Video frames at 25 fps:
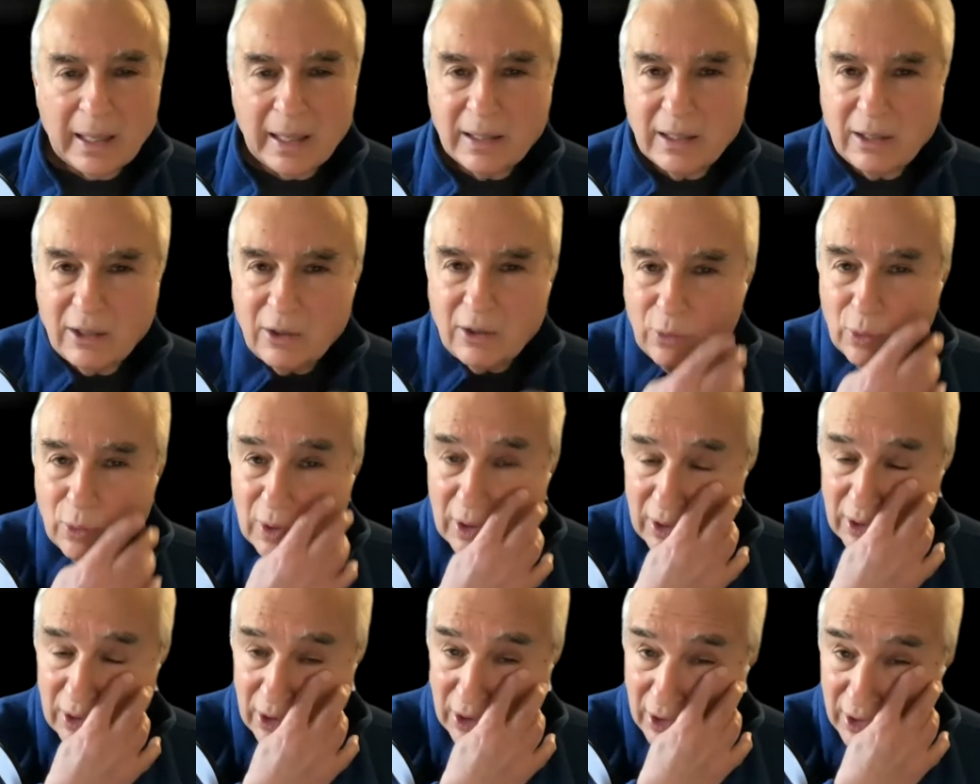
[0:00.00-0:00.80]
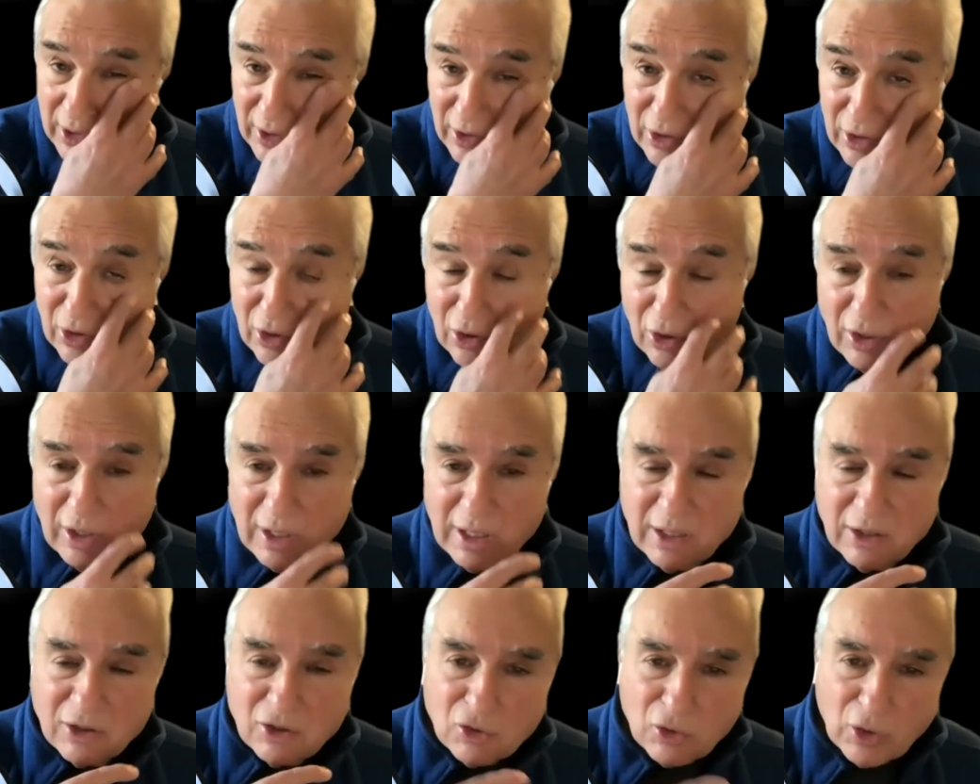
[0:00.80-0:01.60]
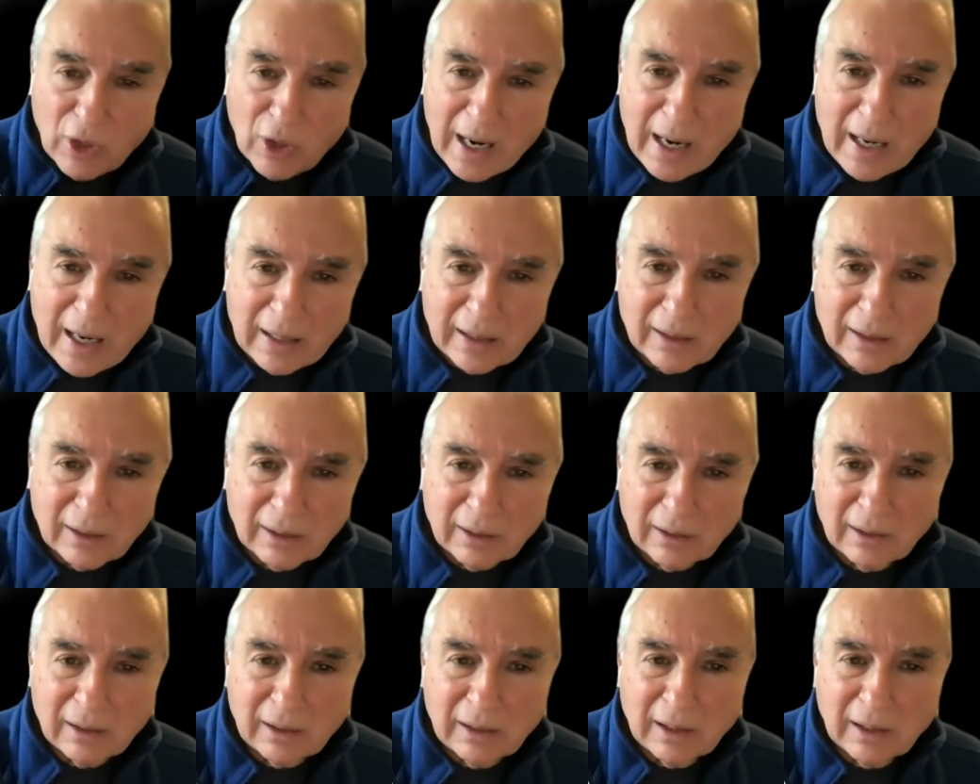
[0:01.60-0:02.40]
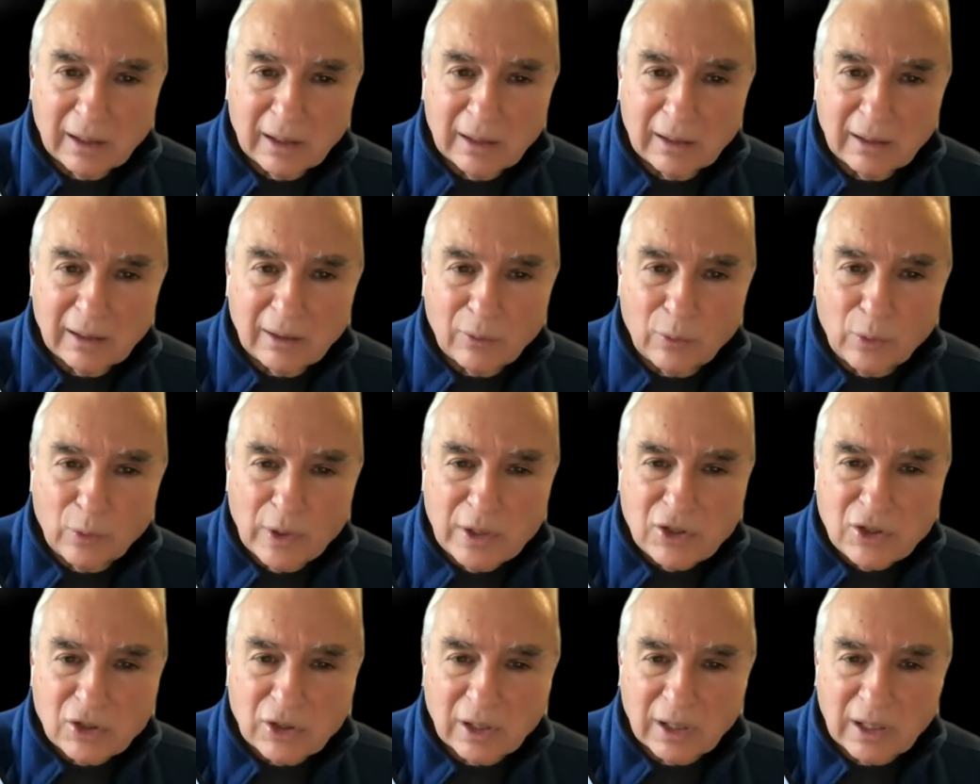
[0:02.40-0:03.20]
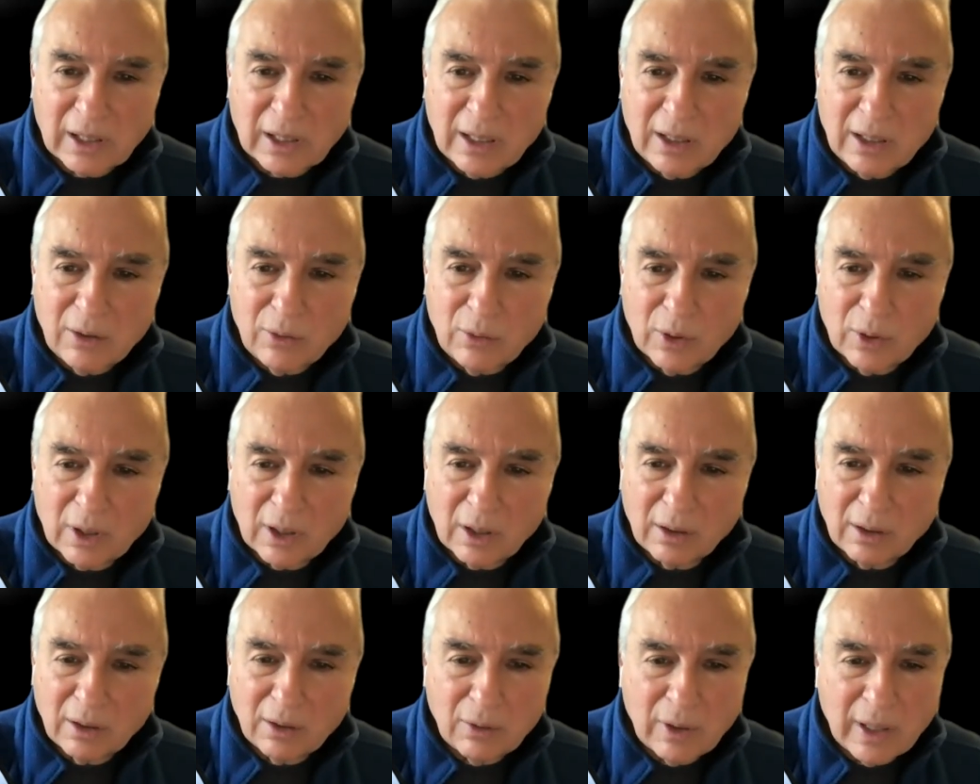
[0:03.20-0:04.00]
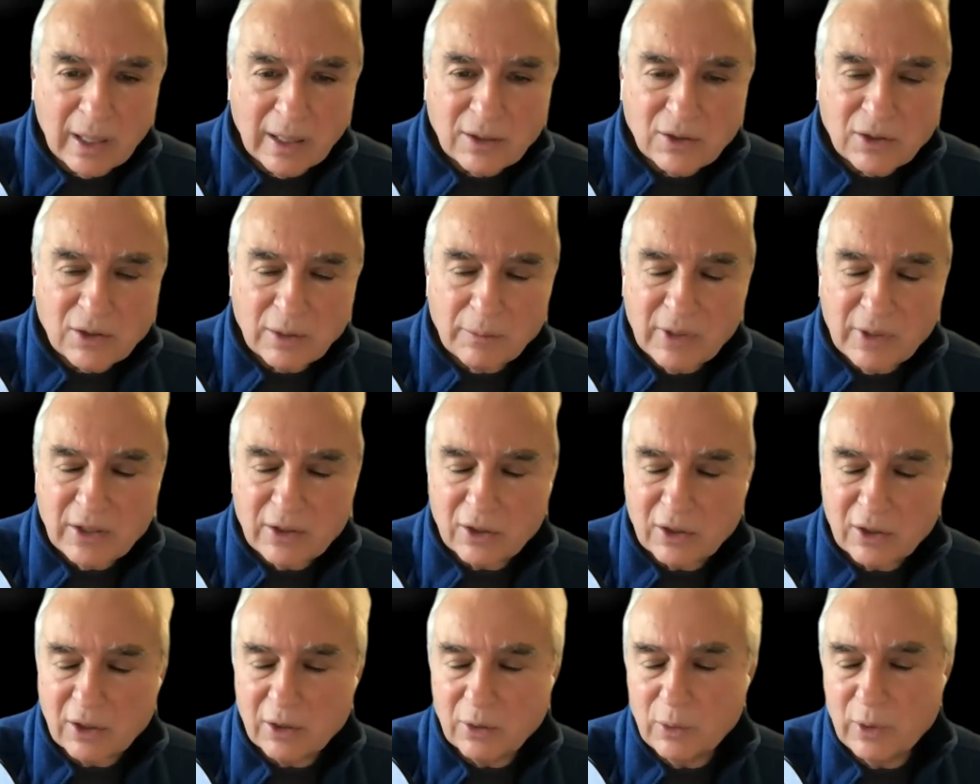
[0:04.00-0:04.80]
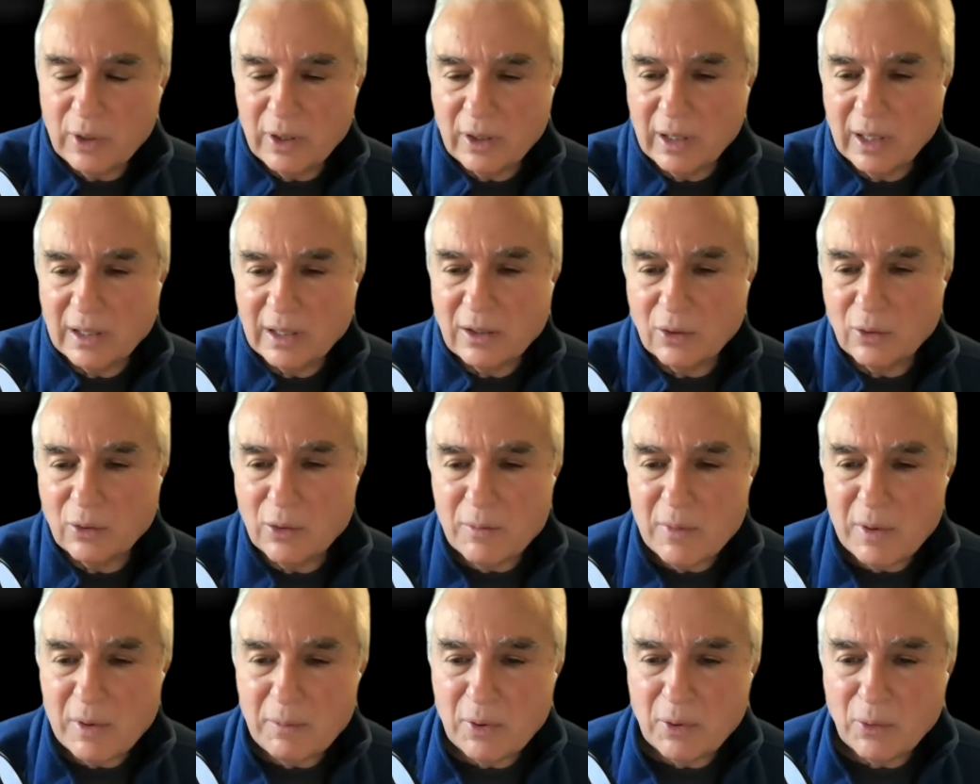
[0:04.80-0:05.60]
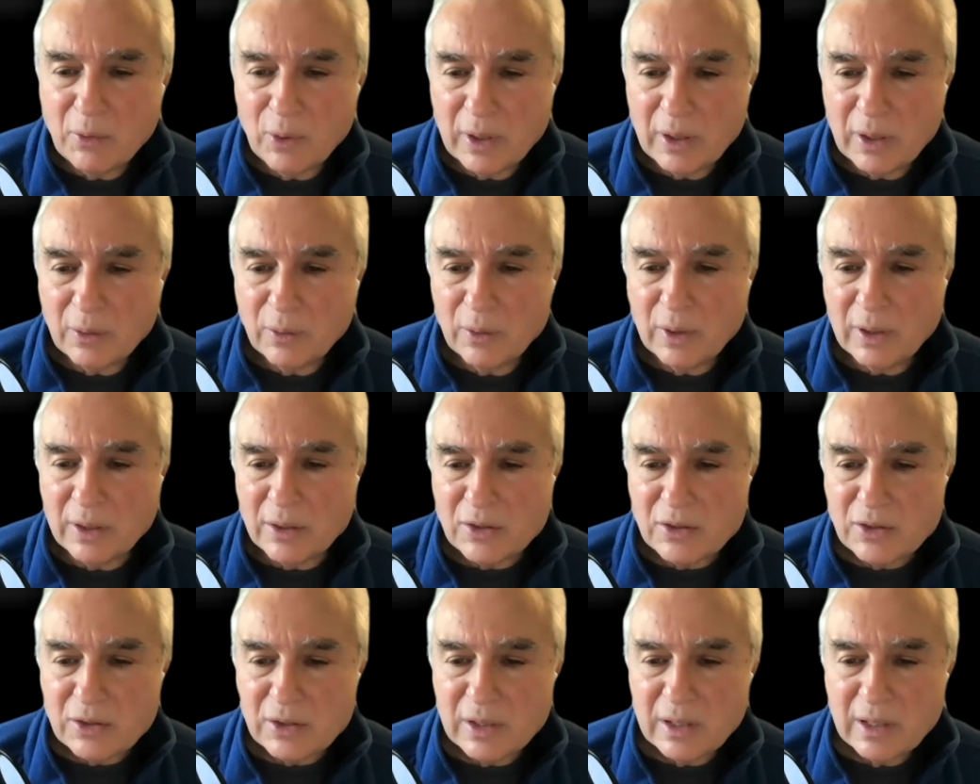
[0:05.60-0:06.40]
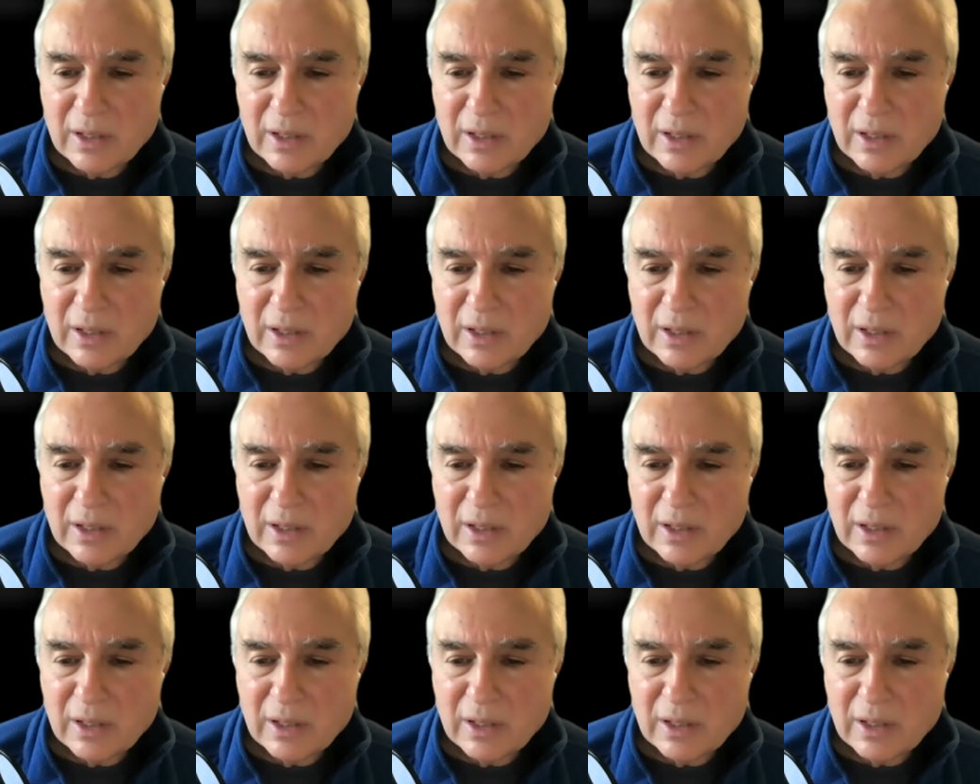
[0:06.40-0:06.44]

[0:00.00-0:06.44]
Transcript: you weren't on a Jungian track originally. You had some other career. I don't remember what it was.